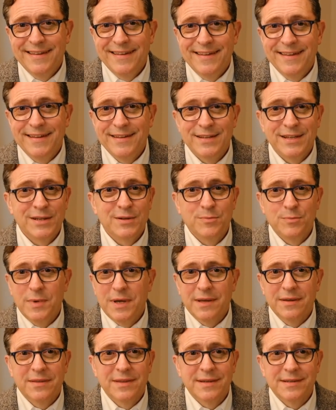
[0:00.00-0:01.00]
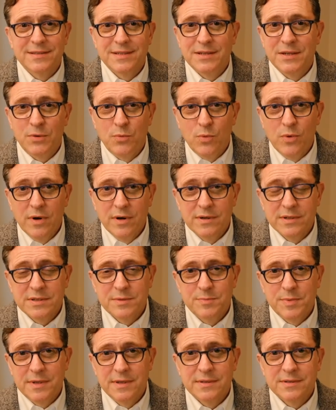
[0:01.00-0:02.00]
It didn't make things any worse,
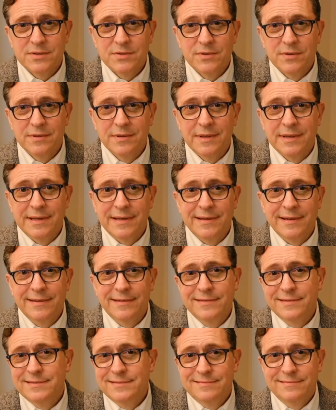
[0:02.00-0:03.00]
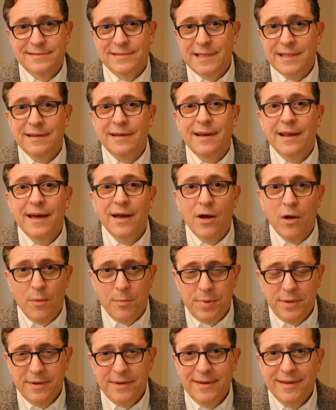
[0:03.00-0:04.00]
but it certainly didn't
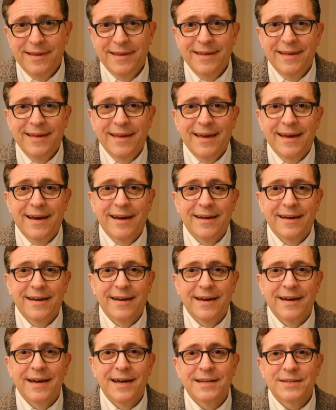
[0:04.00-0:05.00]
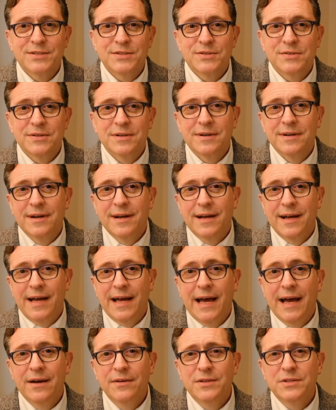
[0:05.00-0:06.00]
help. I asked her,
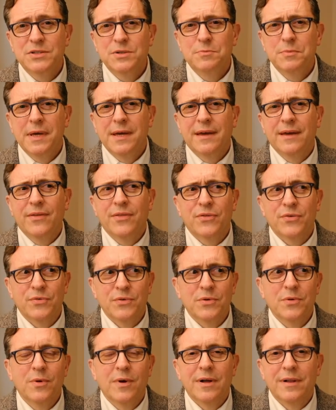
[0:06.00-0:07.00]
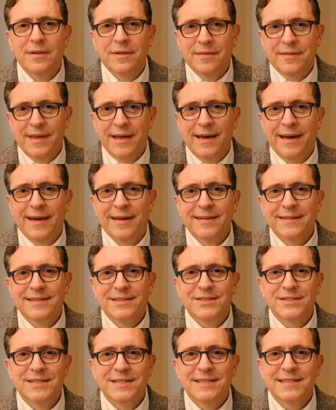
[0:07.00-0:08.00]
how did you make it through all of that?
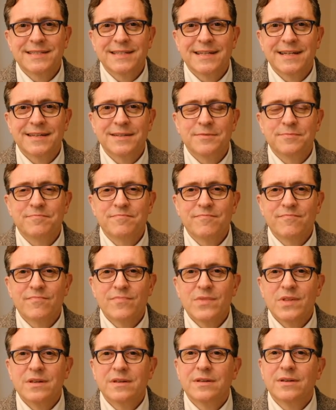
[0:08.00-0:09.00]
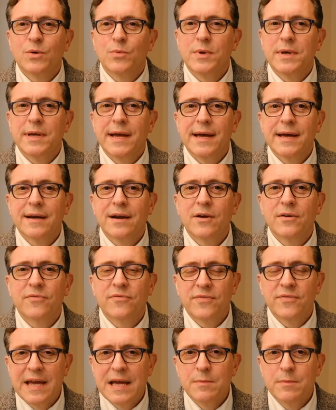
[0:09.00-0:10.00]
And she said, we had our
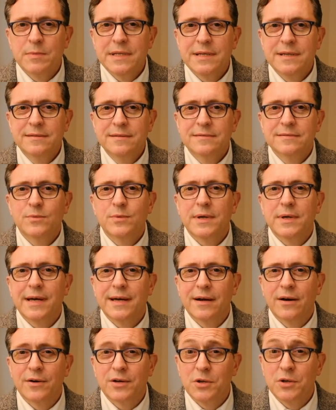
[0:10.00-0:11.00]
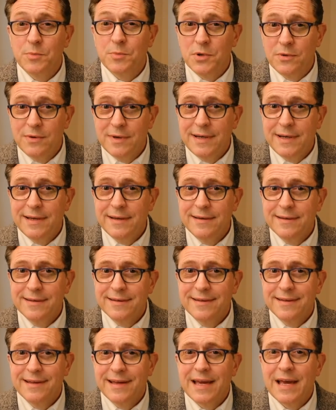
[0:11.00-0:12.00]
family, we had our community,
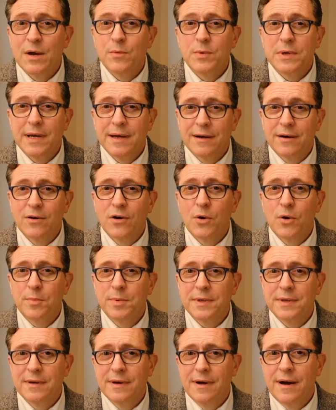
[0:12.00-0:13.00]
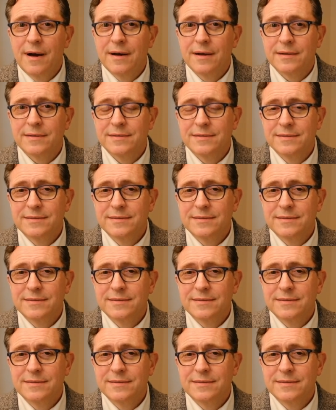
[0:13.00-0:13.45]
and we had our hope in God.